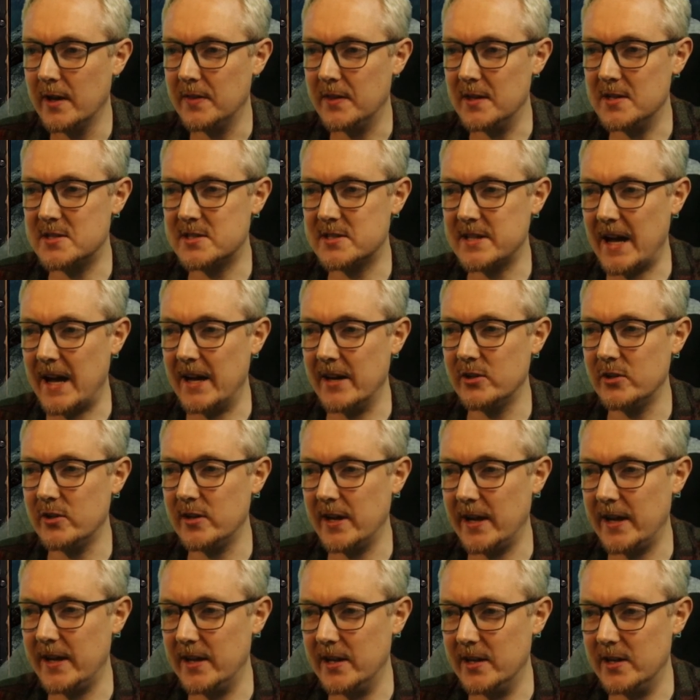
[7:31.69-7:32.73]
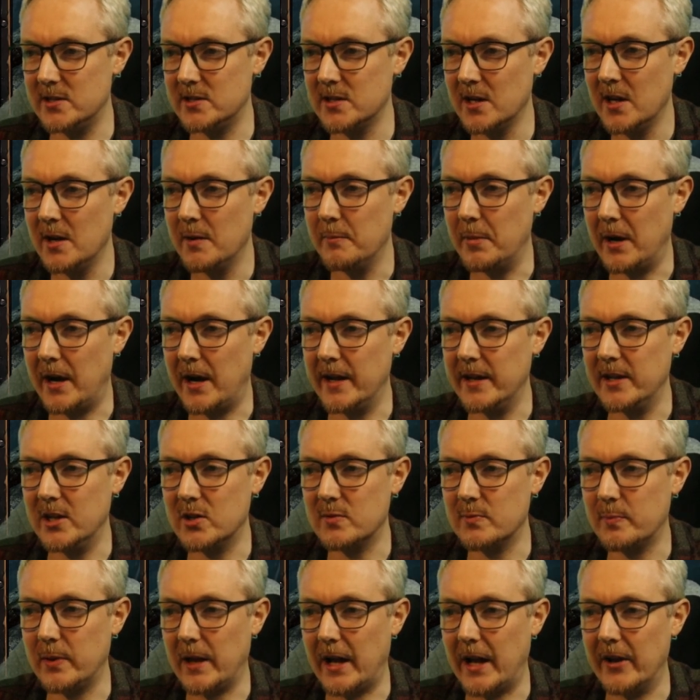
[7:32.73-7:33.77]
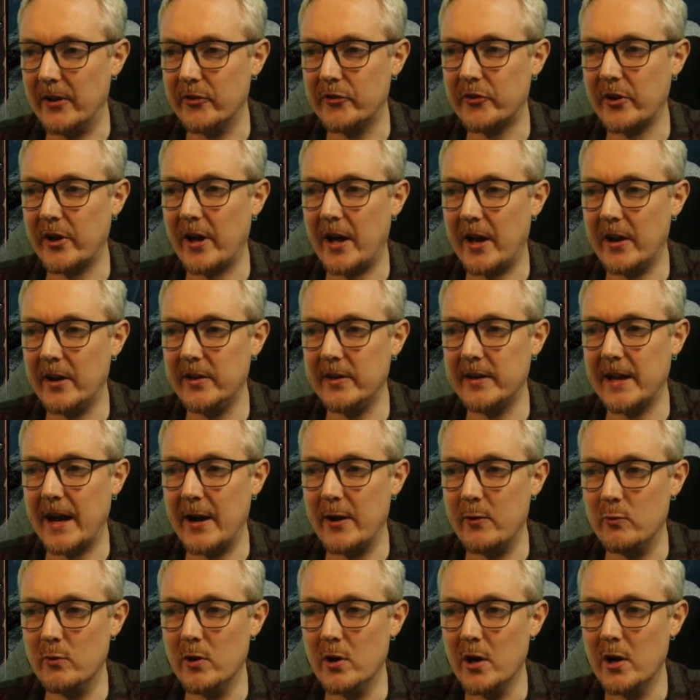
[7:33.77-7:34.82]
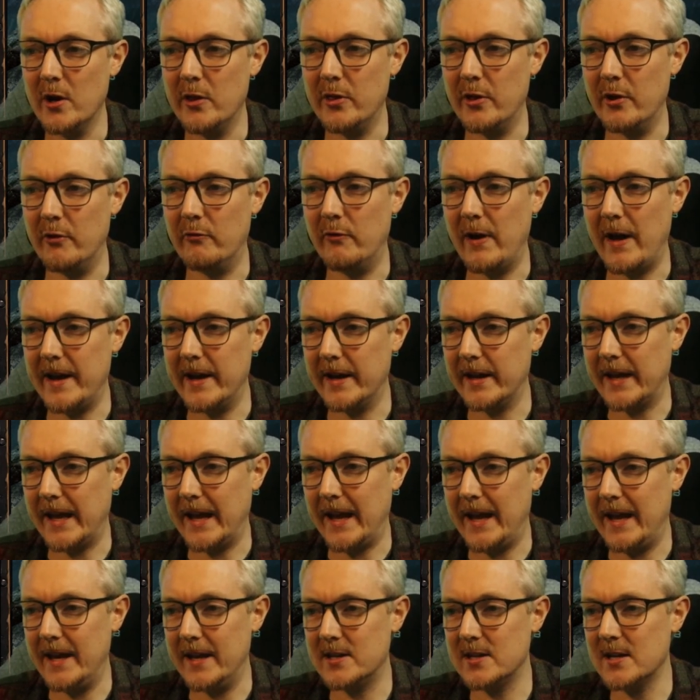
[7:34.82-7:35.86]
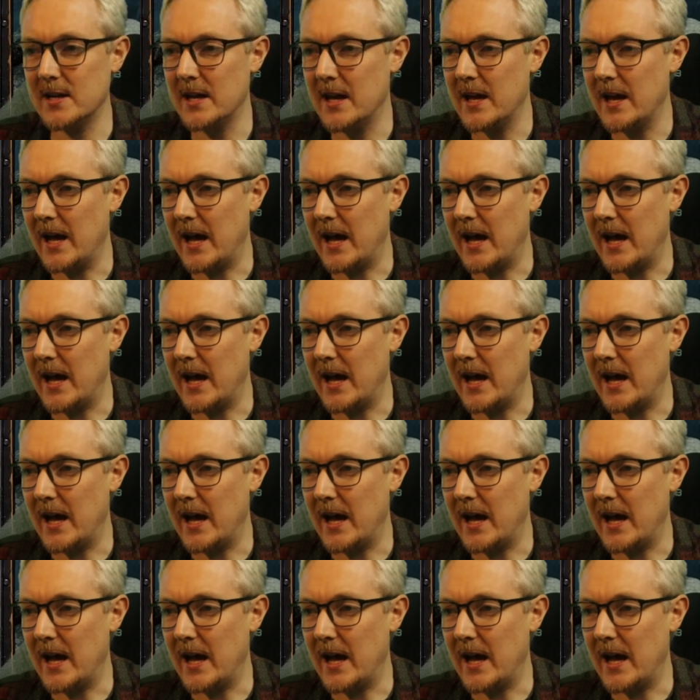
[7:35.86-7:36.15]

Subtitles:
they stand united behind his plans to hunt down the renegade